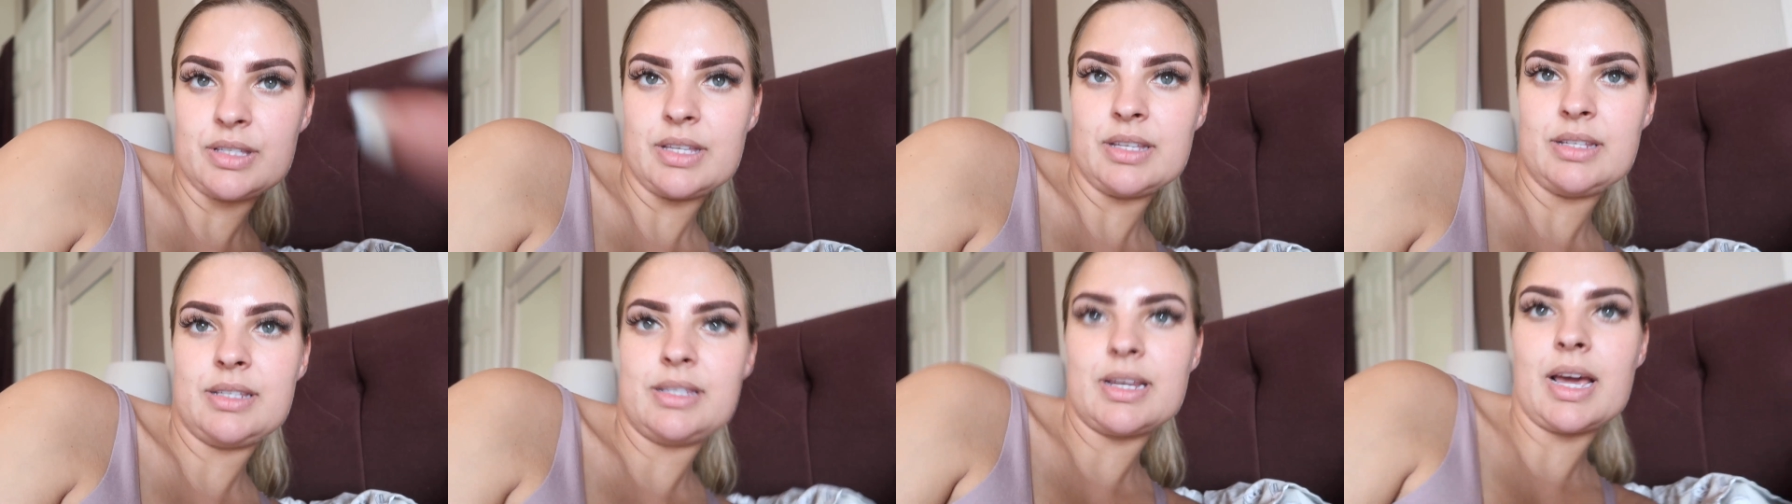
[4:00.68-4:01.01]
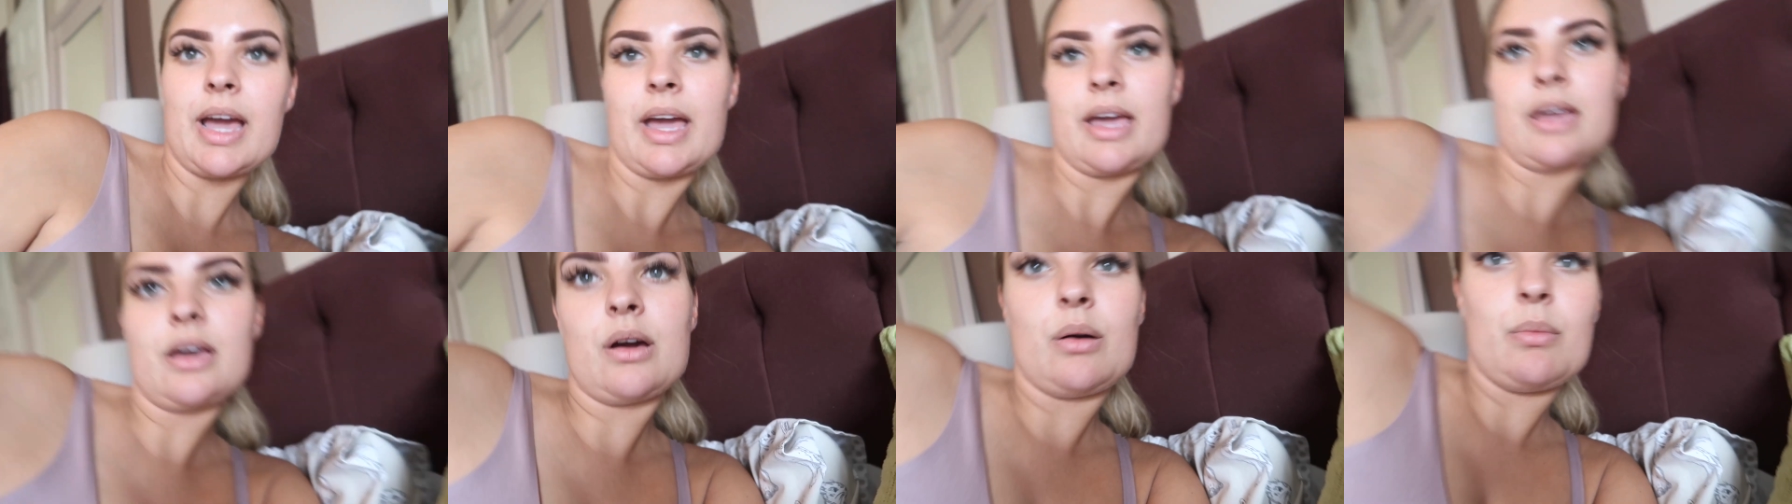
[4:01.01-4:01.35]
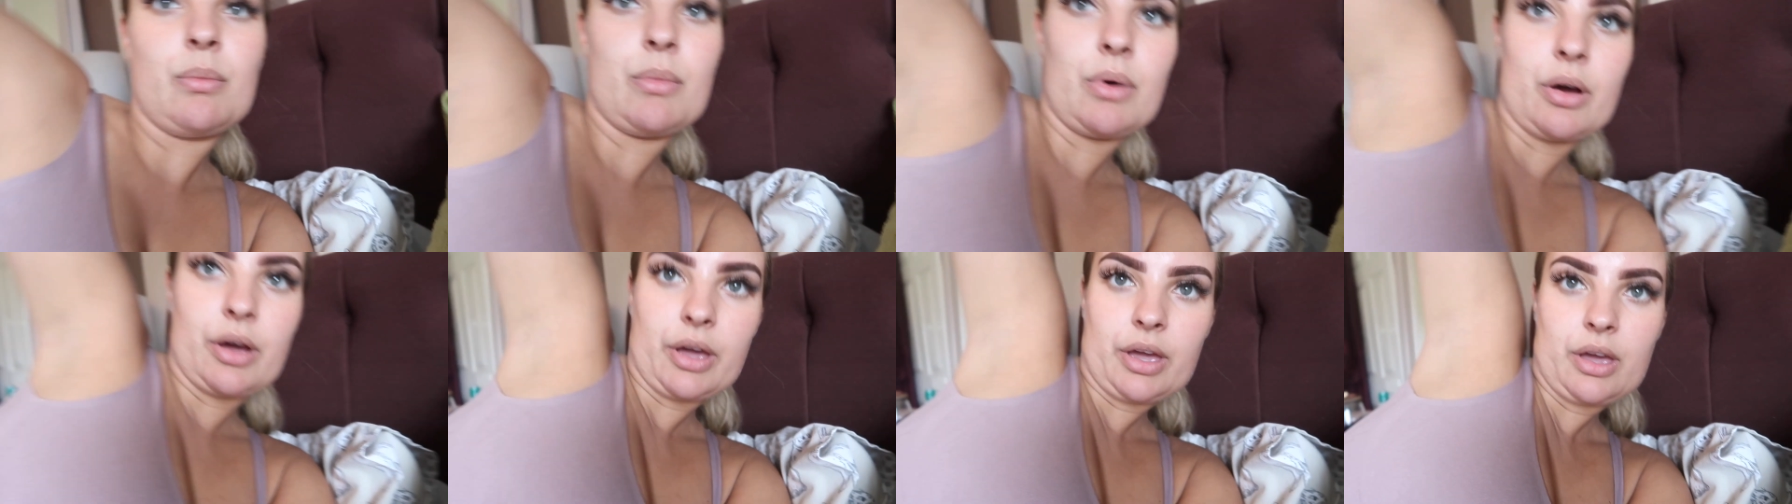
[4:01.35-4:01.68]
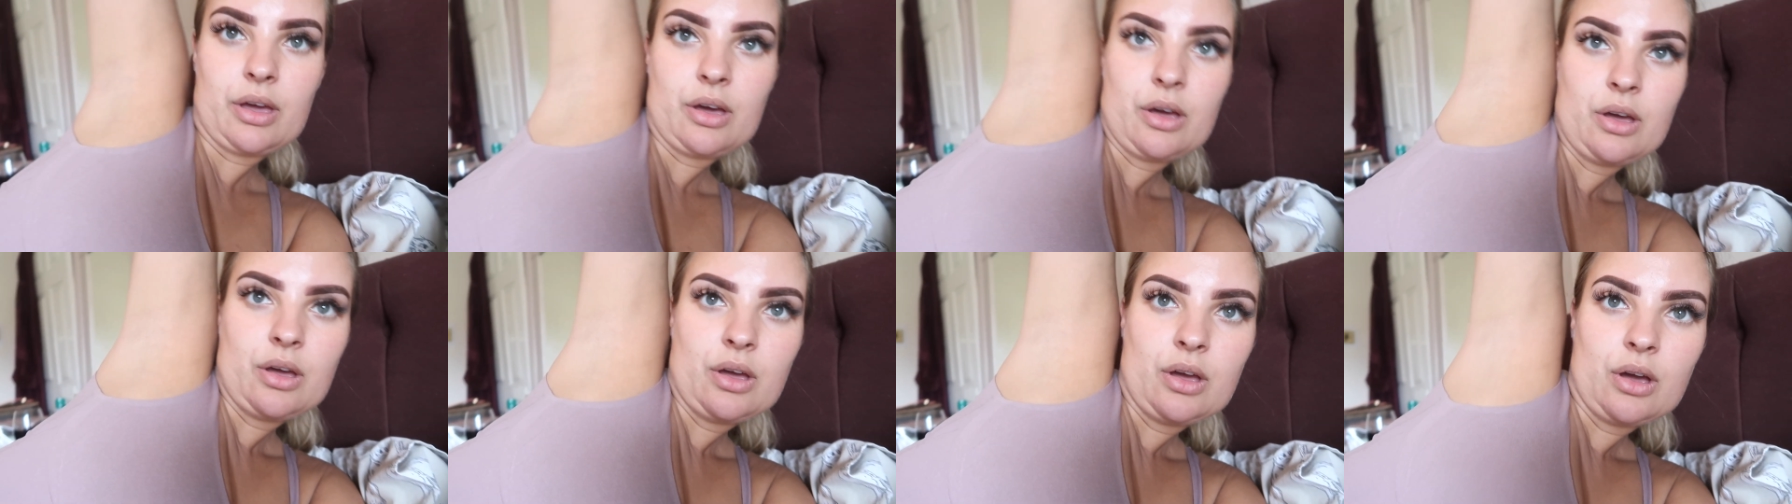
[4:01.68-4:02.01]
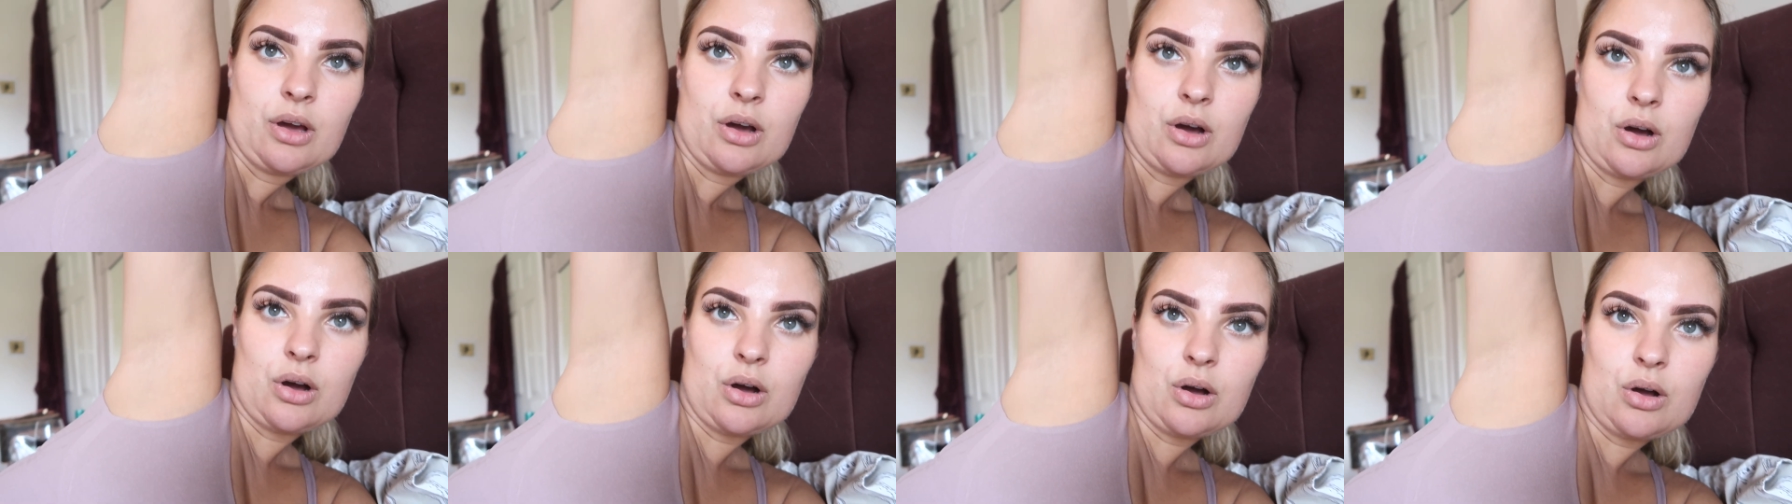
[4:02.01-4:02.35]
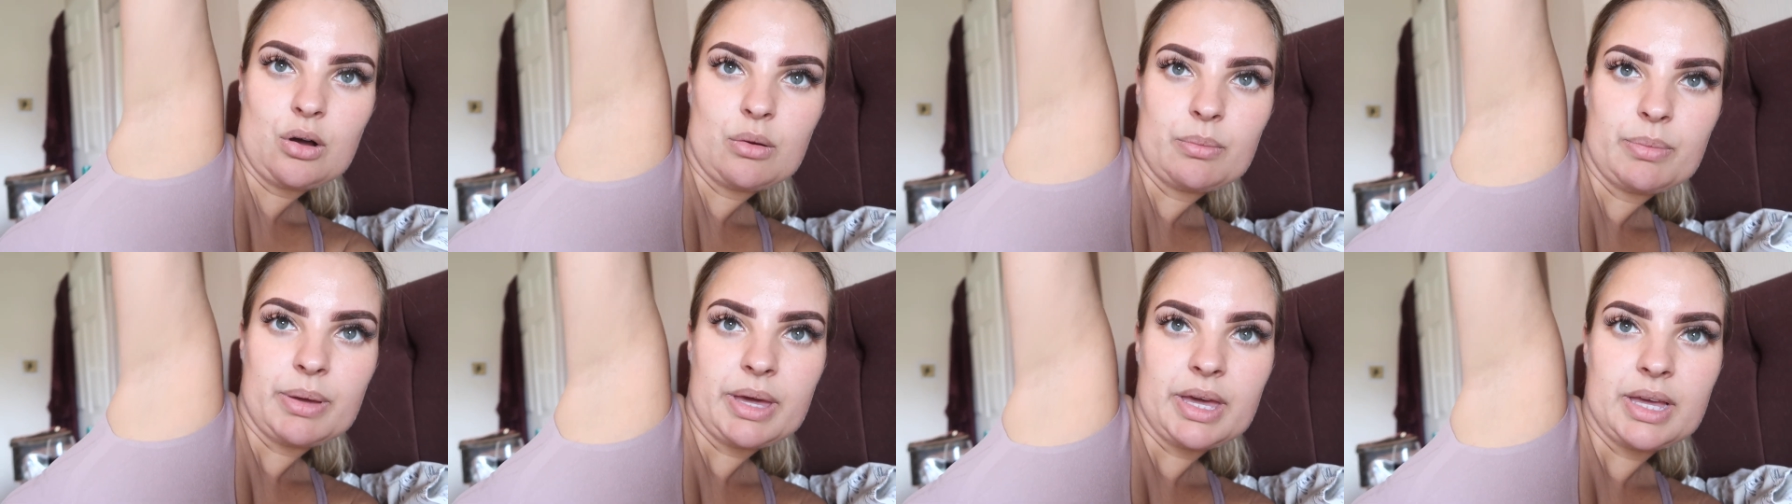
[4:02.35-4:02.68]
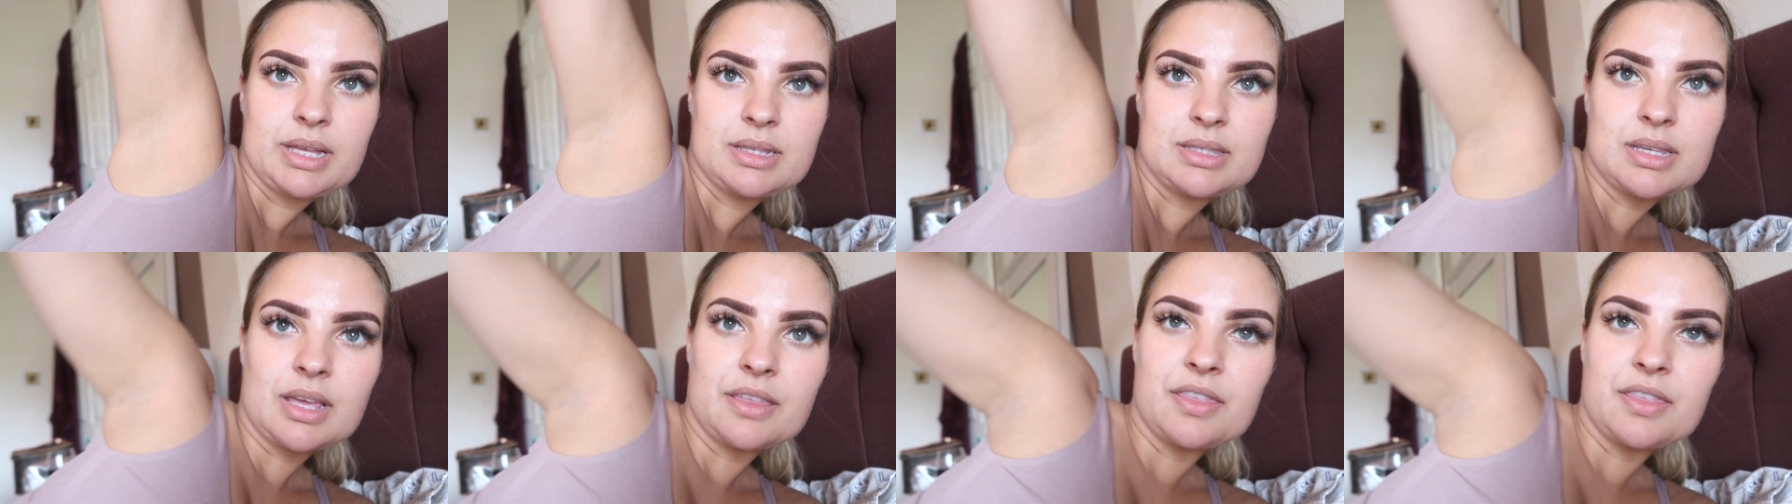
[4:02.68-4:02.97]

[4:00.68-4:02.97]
today on my armpits.